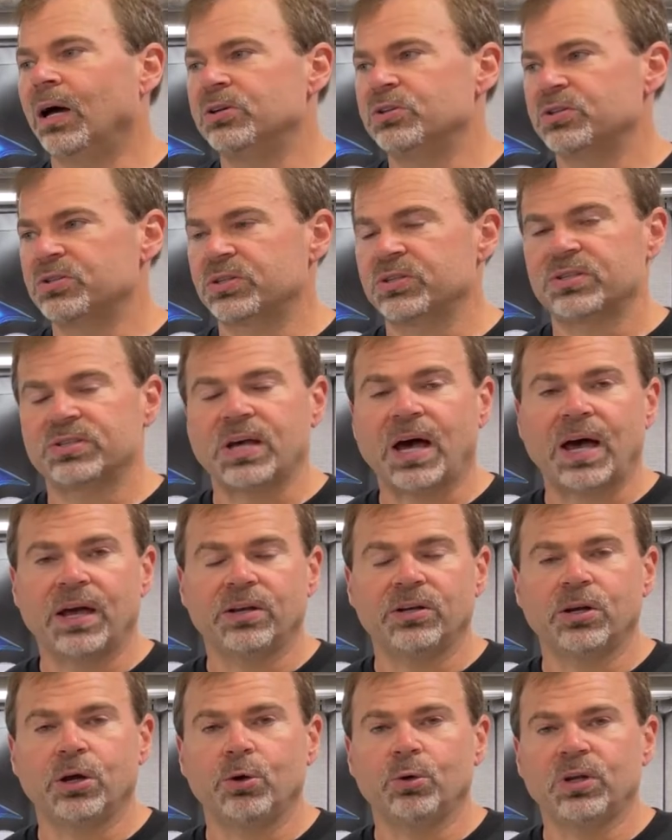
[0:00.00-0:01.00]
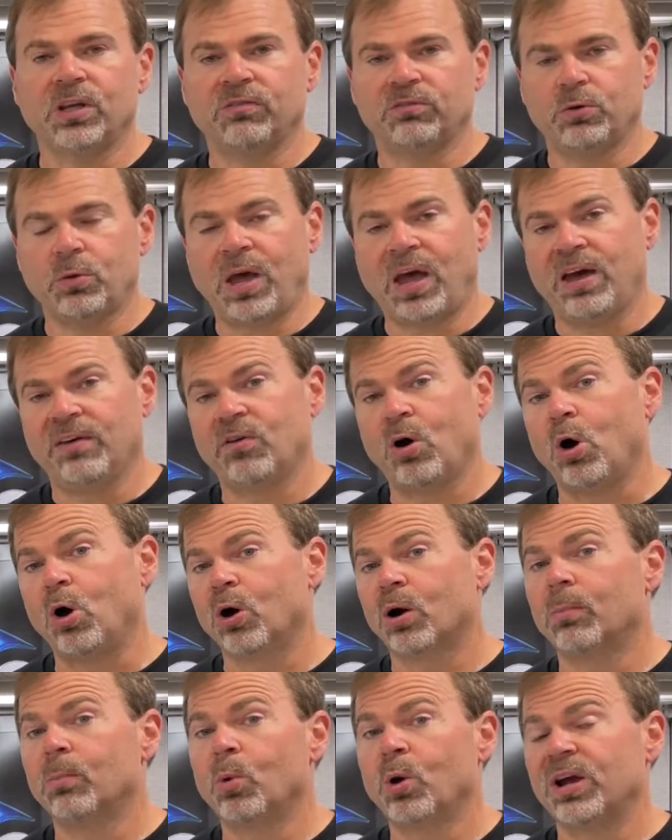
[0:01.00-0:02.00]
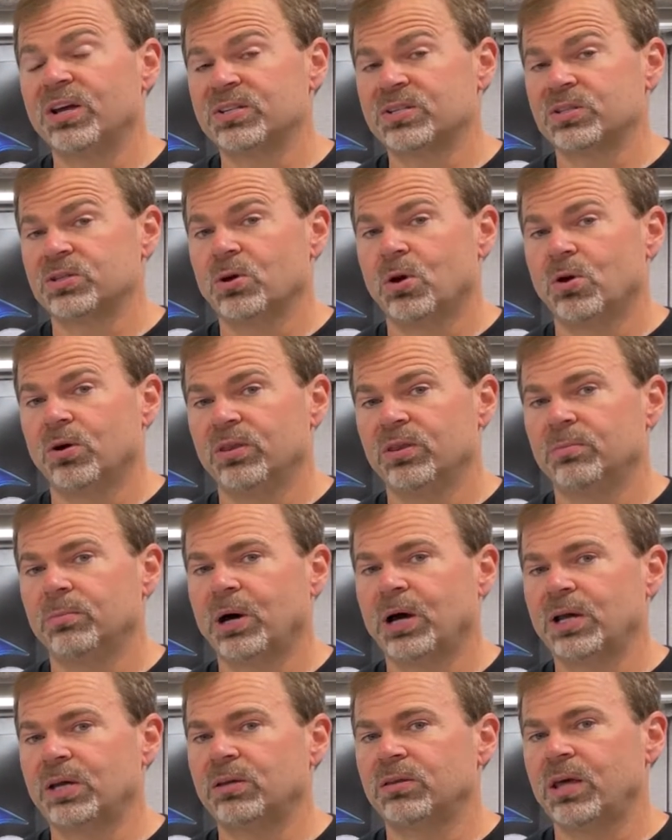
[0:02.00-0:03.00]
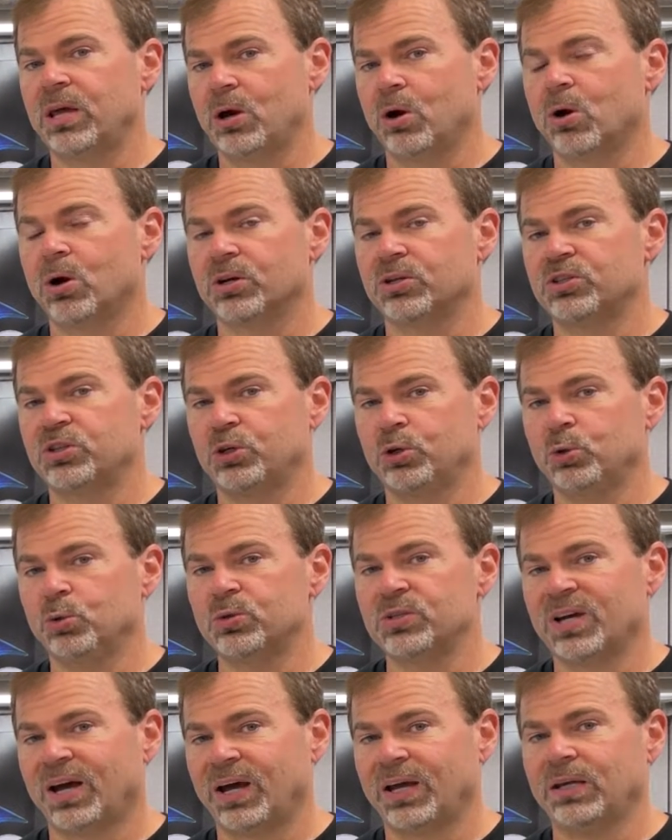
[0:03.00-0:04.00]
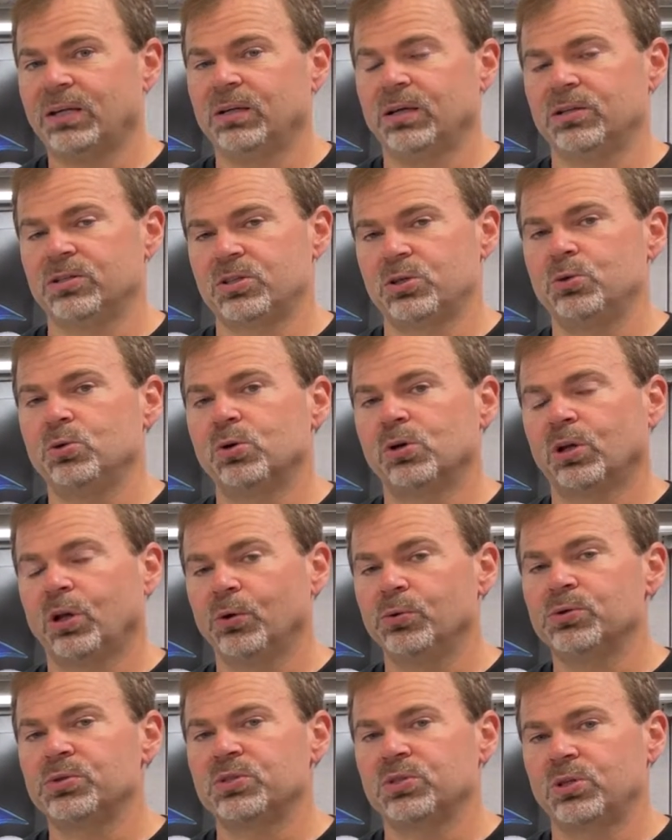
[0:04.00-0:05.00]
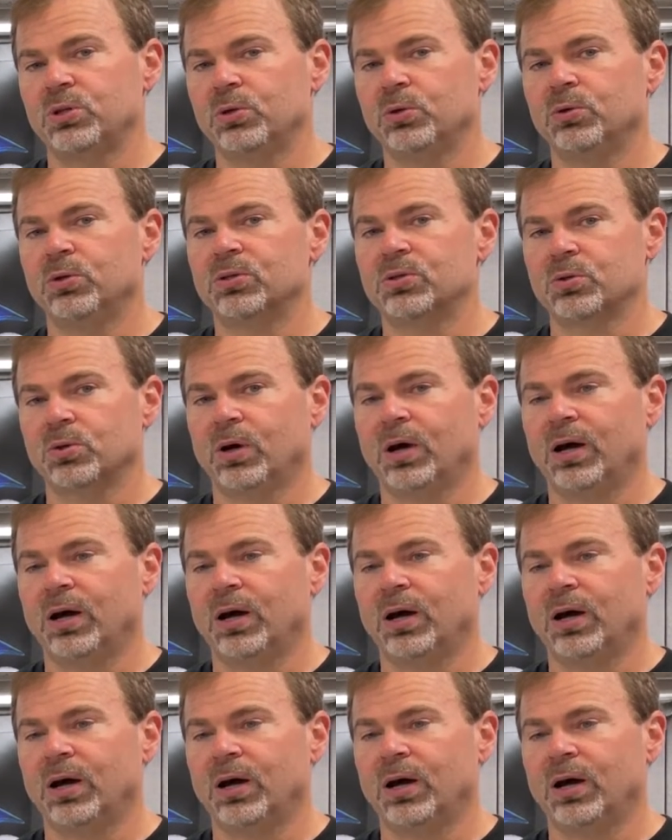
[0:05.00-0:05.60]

Just a side note, if you have armrests on the bike, they are too tight and too close to the